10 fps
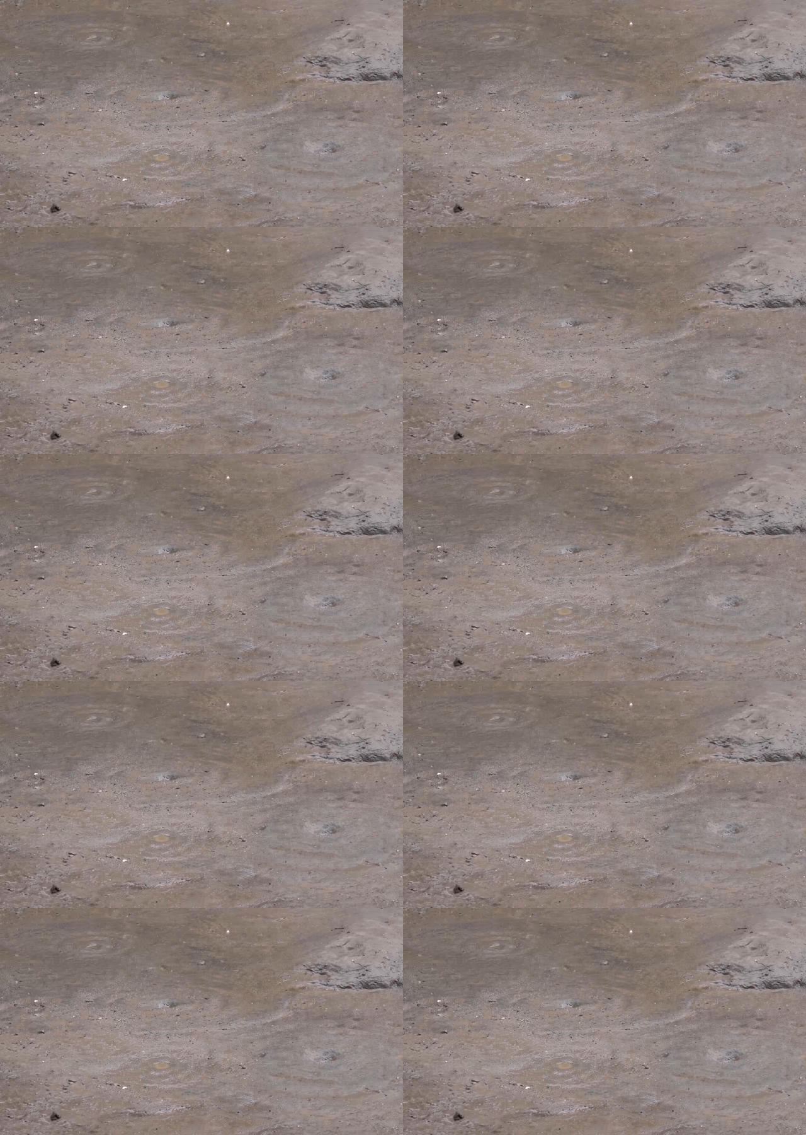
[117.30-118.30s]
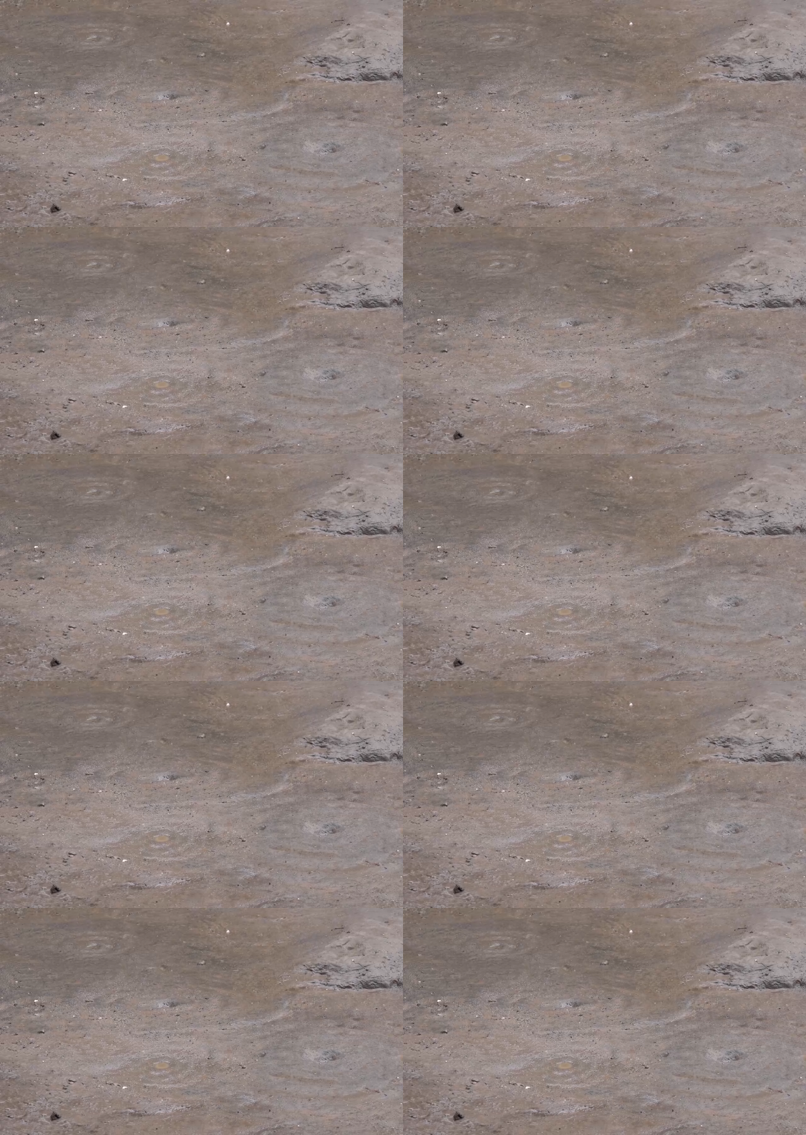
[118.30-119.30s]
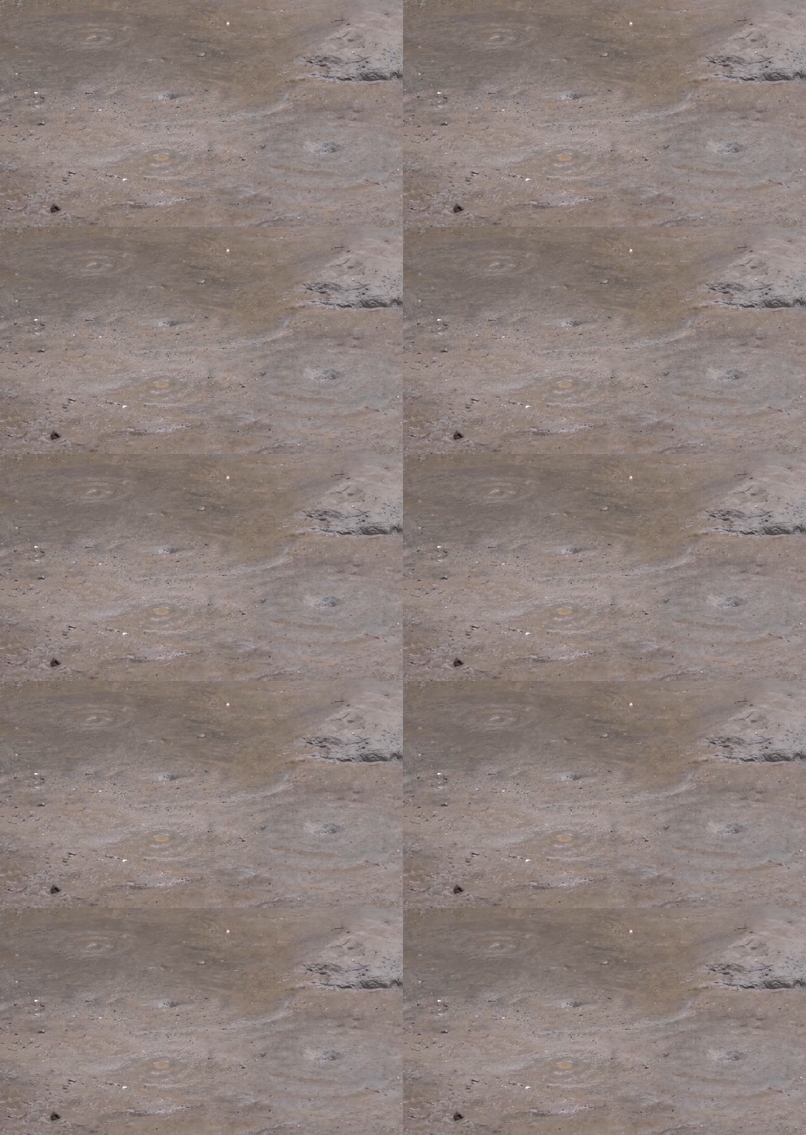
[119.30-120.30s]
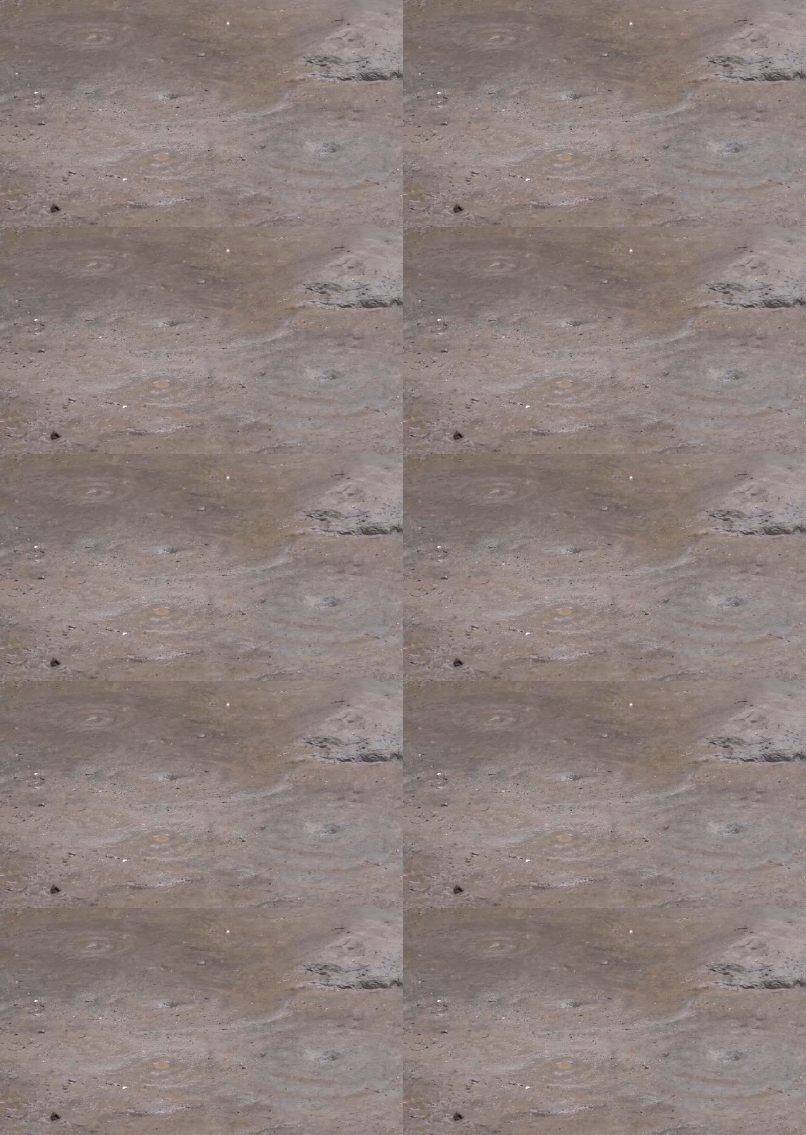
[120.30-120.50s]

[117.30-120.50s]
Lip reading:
No face is visible, so there are no lips to read.